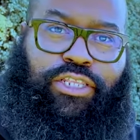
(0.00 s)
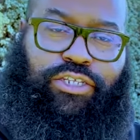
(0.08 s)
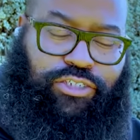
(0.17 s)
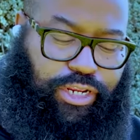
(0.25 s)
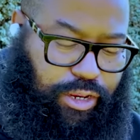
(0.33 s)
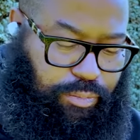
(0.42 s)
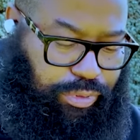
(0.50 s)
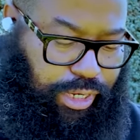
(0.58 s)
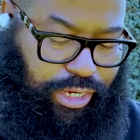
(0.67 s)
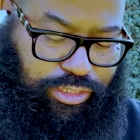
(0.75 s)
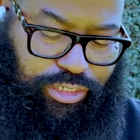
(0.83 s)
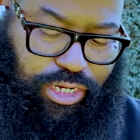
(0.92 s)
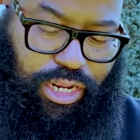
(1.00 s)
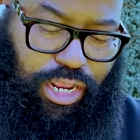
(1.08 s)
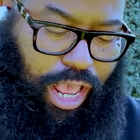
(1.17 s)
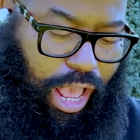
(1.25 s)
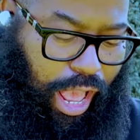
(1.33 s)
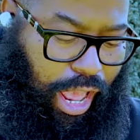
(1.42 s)
in the same place,
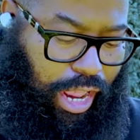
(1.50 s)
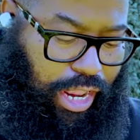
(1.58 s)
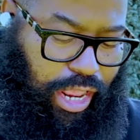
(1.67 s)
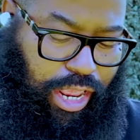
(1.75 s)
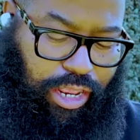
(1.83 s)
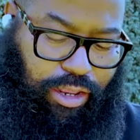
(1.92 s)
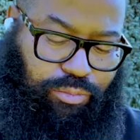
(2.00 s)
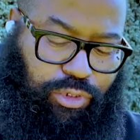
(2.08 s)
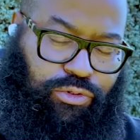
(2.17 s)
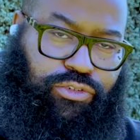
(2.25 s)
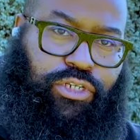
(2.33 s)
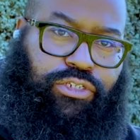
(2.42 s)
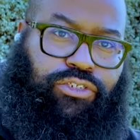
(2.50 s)
I am using